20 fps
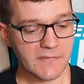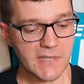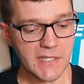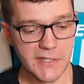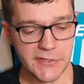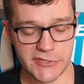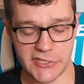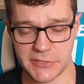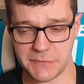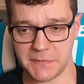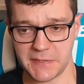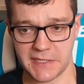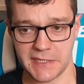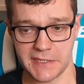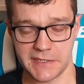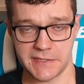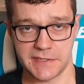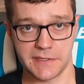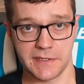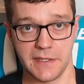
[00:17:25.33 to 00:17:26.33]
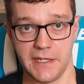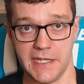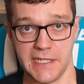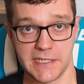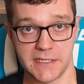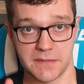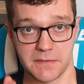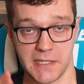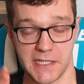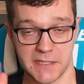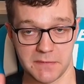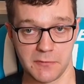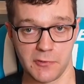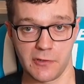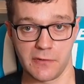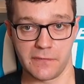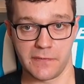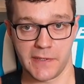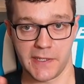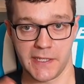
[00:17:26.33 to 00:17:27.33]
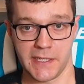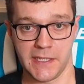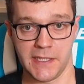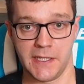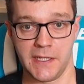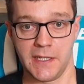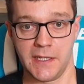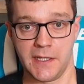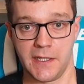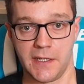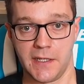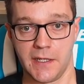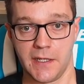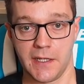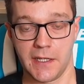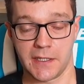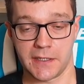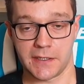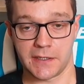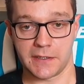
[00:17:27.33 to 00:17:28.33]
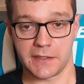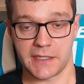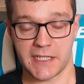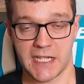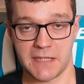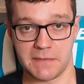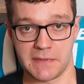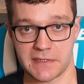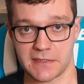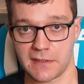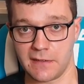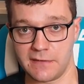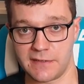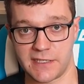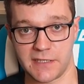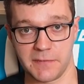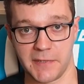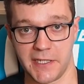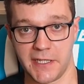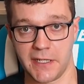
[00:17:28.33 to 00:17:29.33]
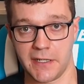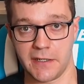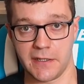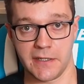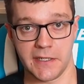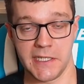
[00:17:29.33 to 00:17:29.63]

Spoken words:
just because it's more of a game that's close to my heart.